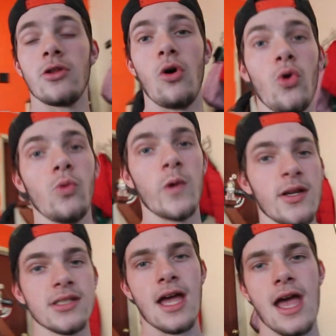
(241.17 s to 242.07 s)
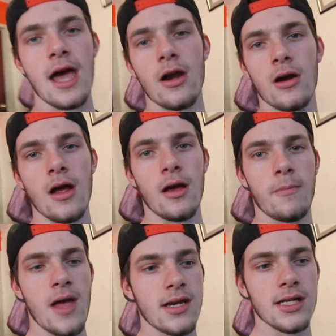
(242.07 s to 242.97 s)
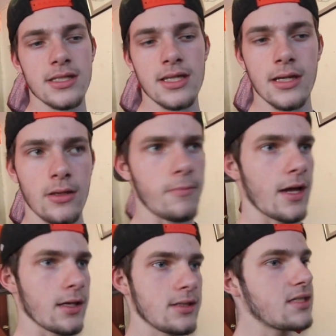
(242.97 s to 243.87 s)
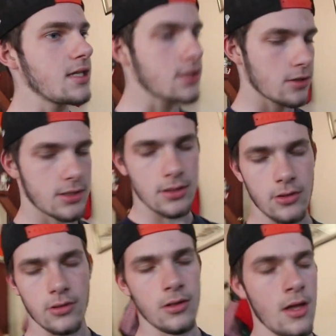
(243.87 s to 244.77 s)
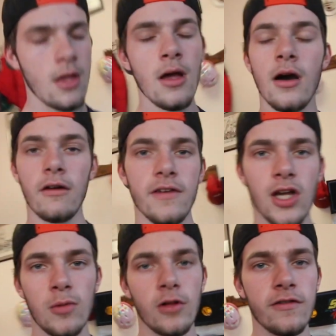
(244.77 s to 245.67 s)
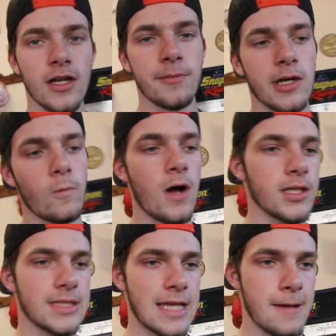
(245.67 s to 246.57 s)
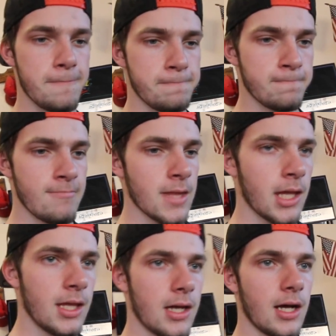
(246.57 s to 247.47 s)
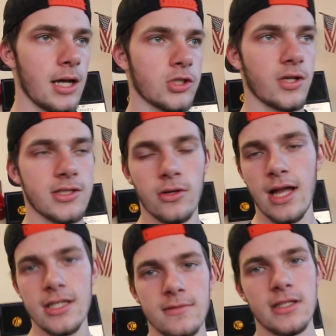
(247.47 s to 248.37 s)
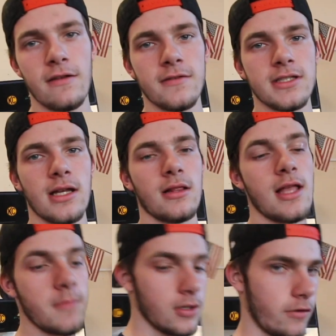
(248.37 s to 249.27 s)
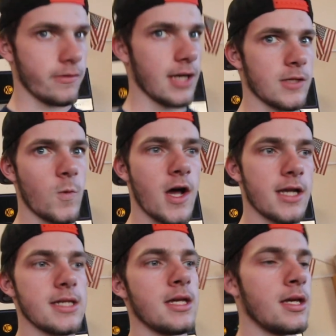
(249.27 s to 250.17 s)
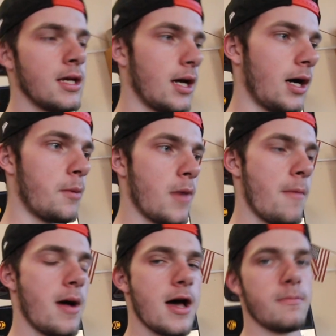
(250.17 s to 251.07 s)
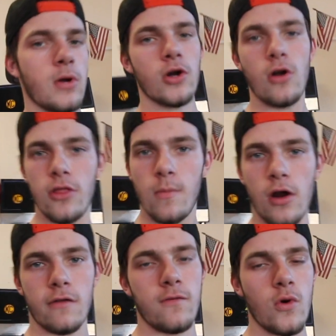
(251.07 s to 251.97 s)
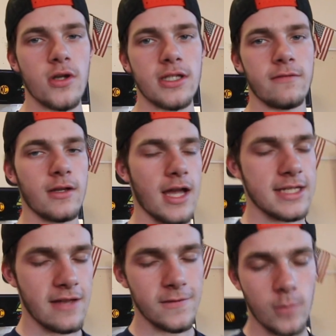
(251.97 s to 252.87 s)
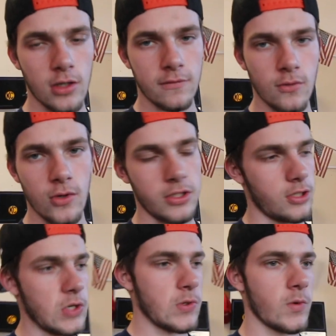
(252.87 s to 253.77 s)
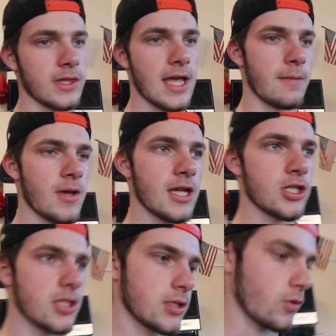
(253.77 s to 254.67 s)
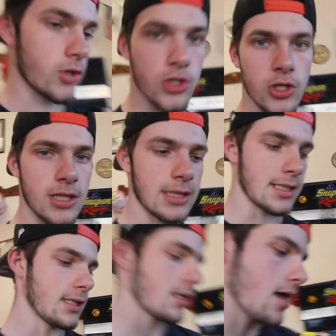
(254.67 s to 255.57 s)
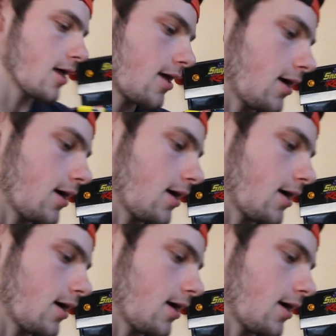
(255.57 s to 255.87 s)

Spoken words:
The old wheels I had are on a pending sale. My seats are still available if anybody wants them. So I still got some stuff for sale. Let me know if you guys want it. I'm on Burn All the Mark IVs. If you guys have a Mark IV, you know what that page is, or you should at least.